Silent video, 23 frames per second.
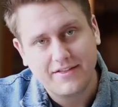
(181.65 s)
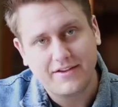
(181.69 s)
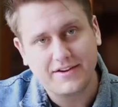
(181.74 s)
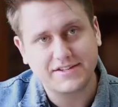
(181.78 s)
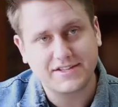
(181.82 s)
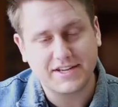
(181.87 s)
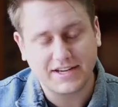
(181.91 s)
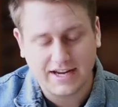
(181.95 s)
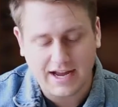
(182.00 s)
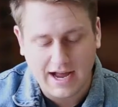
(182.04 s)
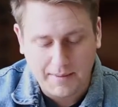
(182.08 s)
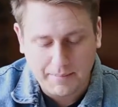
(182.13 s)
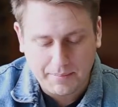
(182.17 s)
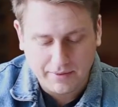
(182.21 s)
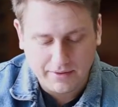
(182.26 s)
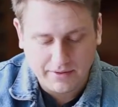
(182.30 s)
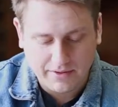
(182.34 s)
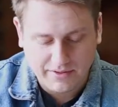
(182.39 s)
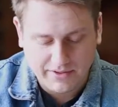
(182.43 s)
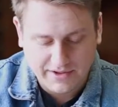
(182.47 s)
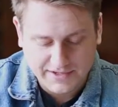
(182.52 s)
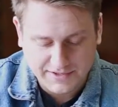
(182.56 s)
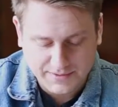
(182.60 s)
There's a couple
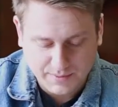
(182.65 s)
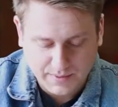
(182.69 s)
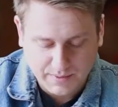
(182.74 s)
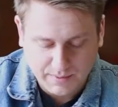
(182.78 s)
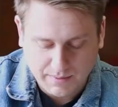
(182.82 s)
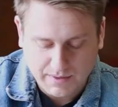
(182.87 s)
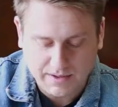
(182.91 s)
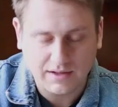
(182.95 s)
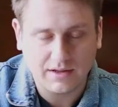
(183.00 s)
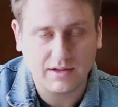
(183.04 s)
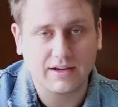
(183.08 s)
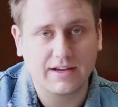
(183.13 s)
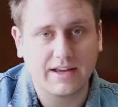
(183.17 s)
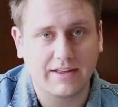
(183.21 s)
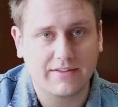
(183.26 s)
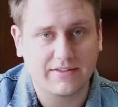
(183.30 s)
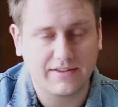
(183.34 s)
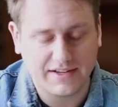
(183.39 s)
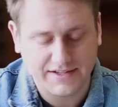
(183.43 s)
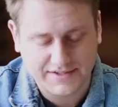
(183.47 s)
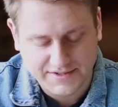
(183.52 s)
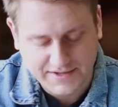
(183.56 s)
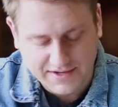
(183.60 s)
of things we want to look
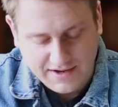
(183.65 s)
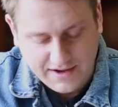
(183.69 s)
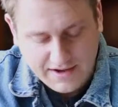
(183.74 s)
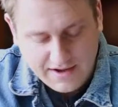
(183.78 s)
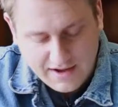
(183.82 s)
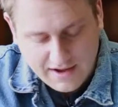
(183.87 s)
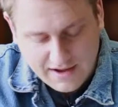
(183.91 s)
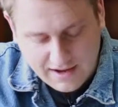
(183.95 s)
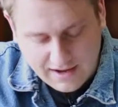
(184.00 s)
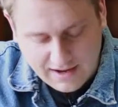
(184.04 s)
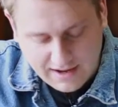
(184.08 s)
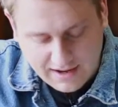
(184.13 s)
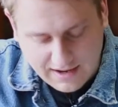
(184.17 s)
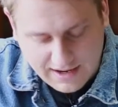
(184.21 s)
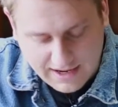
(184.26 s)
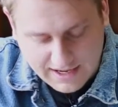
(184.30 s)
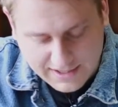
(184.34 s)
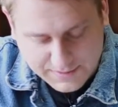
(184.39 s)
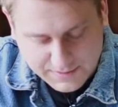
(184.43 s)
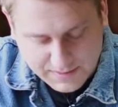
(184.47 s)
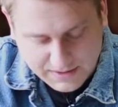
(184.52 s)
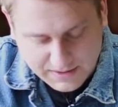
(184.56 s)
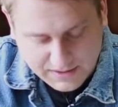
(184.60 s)
at this
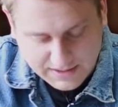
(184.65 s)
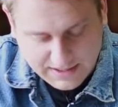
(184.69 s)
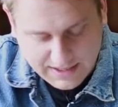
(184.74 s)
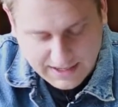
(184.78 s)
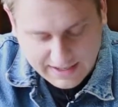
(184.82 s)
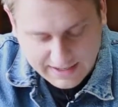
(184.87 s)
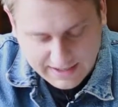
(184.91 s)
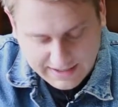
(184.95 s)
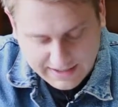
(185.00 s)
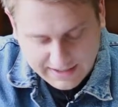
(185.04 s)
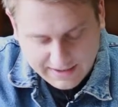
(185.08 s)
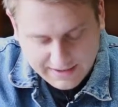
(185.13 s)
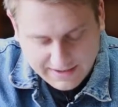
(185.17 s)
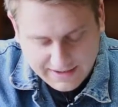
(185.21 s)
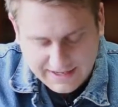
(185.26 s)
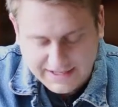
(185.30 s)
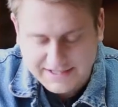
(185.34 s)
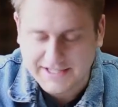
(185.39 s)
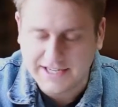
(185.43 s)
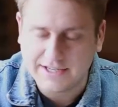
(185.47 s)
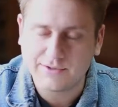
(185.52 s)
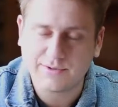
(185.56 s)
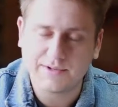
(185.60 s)
as we look at it.
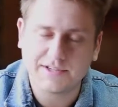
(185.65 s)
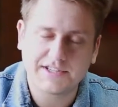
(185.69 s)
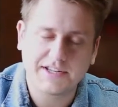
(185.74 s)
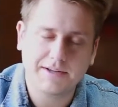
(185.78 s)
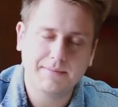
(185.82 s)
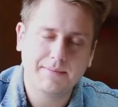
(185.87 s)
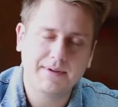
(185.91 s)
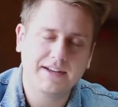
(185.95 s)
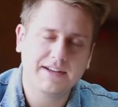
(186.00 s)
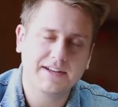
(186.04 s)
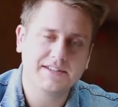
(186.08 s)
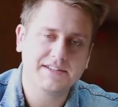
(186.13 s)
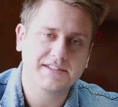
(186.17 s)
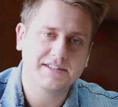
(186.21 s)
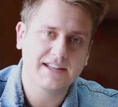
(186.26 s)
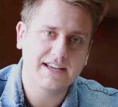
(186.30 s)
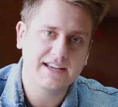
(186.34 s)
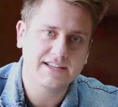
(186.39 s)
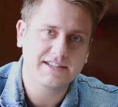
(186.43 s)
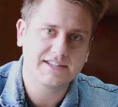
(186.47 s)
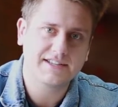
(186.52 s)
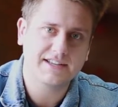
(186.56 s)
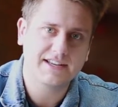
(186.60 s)
It's interesting because
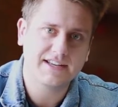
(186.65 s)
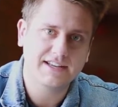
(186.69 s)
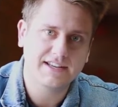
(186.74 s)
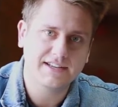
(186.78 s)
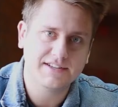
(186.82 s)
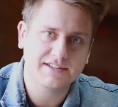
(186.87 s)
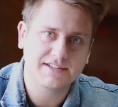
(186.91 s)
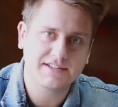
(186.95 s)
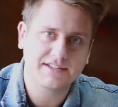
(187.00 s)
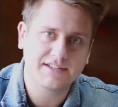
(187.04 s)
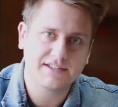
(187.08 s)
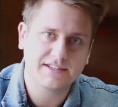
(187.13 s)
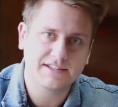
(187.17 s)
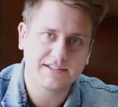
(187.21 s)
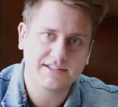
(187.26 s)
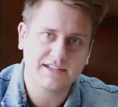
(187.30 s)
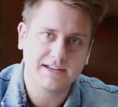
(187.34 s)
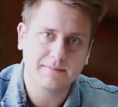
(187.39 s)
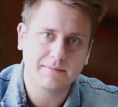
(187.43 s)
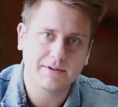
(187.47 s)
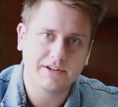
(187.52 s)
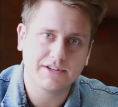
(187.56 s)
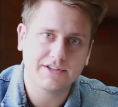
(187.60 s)
this is
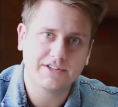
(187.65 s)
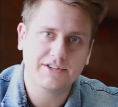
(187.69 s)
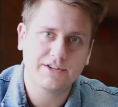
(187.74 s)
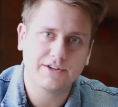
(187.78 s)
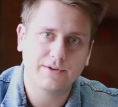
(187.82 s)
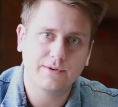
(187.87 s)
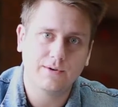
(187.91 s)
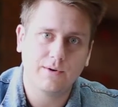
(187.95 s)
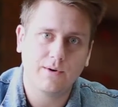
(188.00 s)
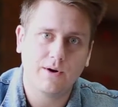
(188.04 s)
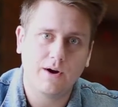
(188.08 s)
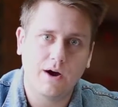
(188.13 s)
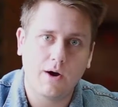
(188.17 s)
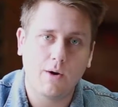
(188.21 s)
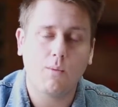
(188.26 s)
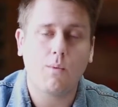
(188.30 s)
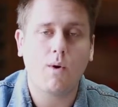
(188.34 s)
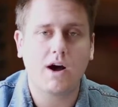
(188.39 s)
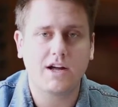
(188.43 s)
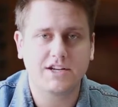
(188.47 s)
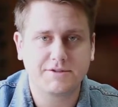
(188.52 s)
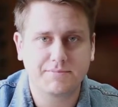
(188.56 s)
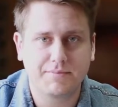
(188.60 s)
similar to a
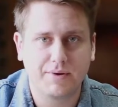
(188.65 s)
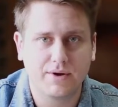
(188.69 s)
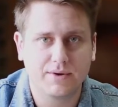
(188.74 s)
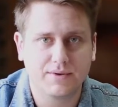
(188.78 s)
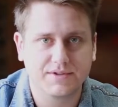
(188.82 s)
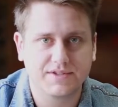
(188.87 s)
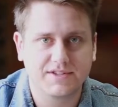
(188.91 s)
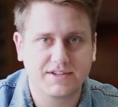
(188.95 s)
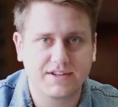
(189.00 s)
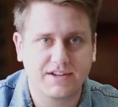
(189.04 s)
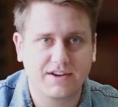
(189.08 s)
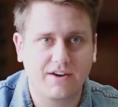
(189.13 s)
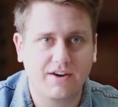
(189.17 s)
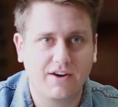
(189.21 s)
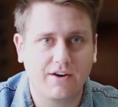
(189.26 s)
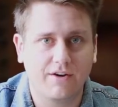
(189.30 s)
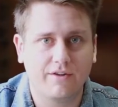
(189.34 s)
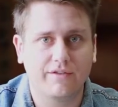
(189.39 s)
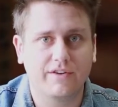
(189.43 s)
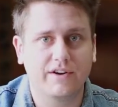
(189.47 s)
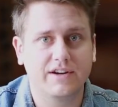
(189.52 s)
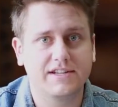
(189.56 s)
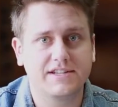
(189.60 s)
watch post
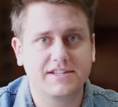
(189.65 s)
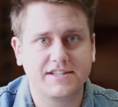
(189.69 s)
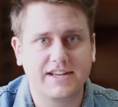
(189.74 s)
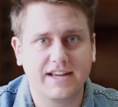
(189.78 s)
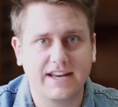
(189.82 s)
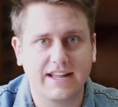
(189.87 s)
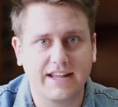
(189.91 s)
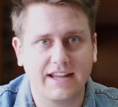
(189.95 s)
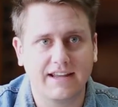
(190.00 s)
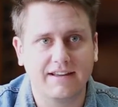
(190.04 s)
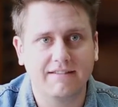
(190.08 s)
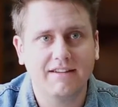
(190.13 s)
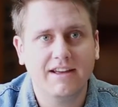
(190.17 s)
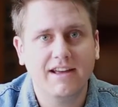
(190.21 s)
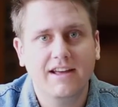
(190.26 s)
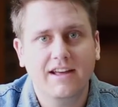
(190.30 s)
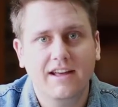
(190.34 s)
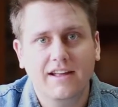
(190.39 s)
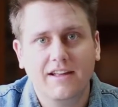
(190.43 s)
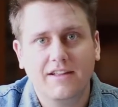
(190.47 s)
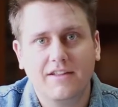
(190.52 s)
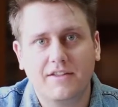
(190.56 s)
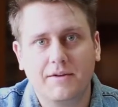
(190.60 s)
over a city.
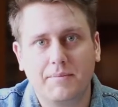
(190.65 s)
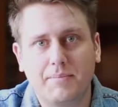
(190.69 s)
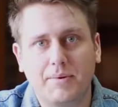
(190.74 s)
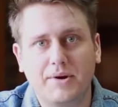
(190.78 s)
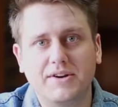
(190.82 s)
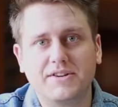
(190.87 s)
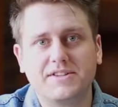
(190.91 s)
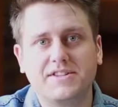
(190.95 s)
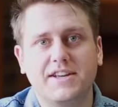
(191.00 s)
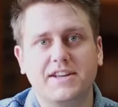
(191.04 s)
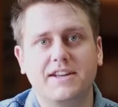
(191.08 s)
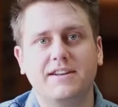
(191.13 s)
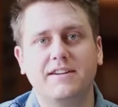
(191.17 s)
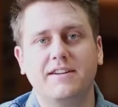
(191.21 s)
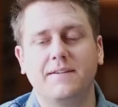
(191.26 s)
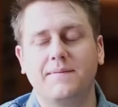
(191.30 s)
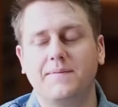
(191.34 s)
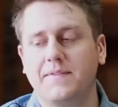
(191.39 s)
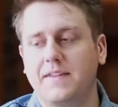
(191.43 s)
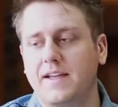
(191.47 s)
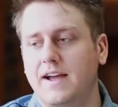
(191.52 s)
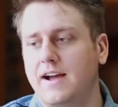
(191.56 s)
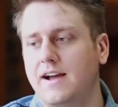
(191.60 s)
The
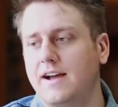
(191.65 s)
person